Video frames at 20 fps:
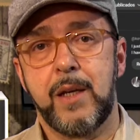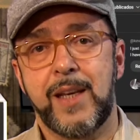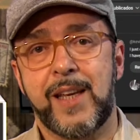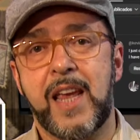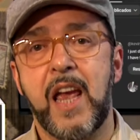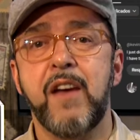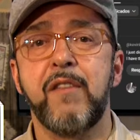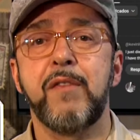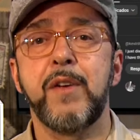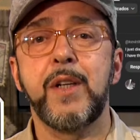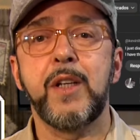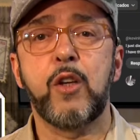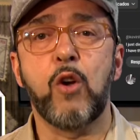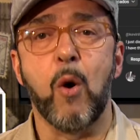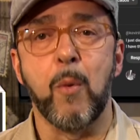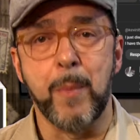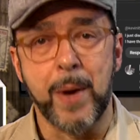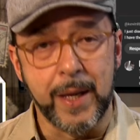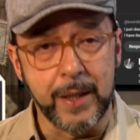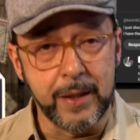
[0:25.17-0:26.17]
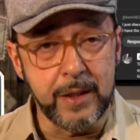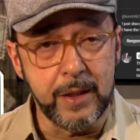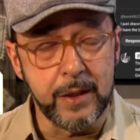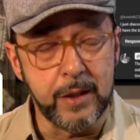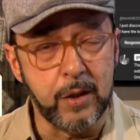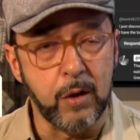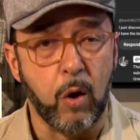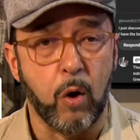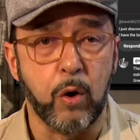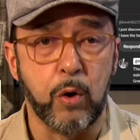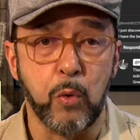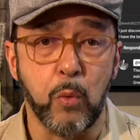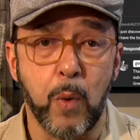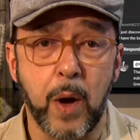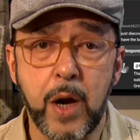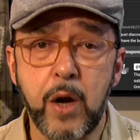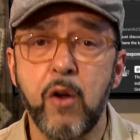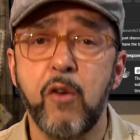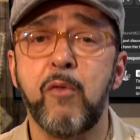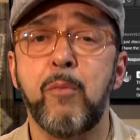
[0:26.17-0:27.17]
Kevin commented on
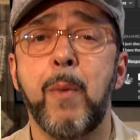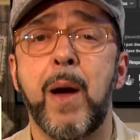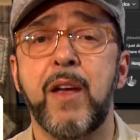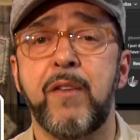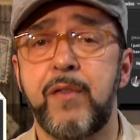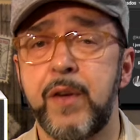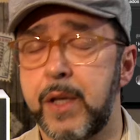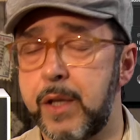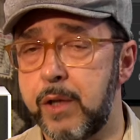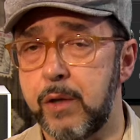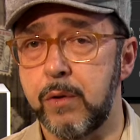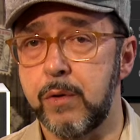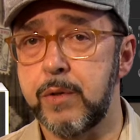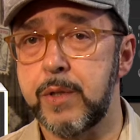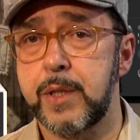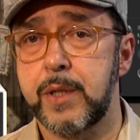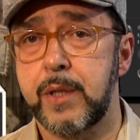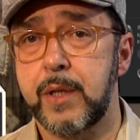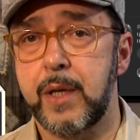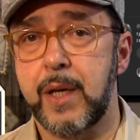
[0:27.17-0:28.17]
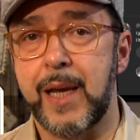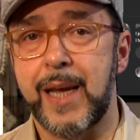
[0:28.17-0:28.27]
one of my videos